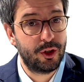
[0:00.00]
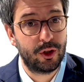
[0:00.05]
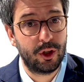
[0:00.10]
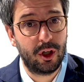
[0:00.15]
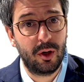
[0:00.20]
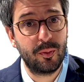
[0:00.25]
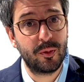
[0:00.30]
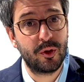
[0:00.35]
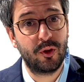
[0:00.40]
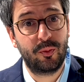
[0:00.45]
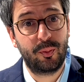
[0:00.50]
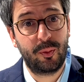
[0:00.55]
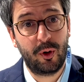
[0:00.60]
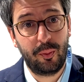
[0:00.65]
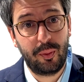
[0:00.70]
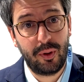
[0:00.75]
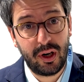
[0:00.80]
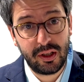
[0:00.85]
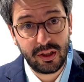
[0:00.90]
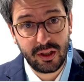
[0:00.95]
terms of
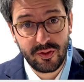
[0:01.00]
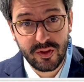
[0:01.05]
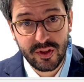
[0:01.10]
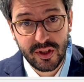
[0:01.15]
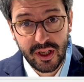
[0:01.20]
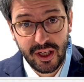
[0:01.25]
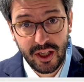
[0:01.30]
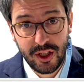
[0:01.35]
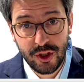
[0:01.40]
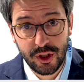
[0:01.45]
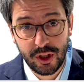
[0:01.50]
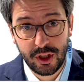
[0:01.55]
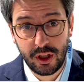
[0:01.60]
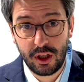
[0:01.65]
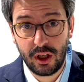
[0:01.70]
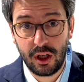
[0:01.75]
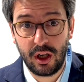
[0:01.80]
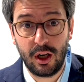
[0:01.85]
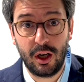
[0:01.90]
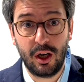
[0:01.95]
preoperative
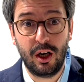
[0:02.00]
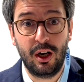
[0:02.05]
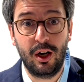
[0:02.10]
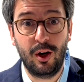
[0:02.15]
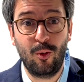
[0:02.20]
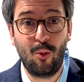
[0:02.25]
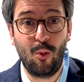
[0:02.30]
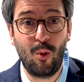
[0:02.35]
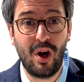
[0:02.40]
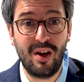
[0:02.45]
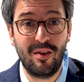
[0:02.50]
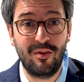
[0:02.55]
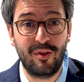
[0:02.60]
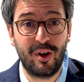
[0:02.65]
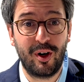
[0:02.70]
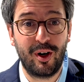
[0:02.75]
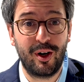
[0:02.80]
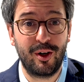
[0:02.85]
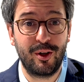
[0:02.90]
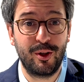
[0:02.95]
staging. Uh,
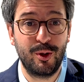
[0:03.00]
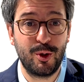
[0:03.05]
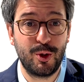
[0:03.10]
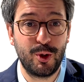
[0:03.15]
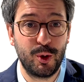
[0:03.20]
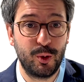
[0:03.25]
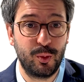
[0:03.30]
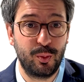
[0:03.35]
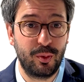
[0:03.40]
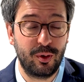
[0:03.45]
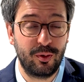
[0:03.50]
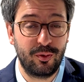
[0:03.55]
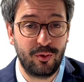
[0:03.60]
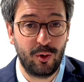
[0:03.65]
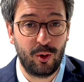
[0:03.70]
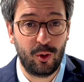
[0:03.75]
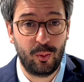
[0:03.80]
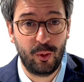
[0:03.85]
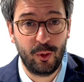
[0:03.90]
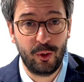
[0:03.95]
whether you should
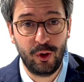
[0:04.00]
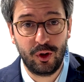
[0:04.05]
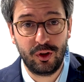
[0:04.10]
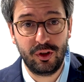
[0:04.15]
perform or not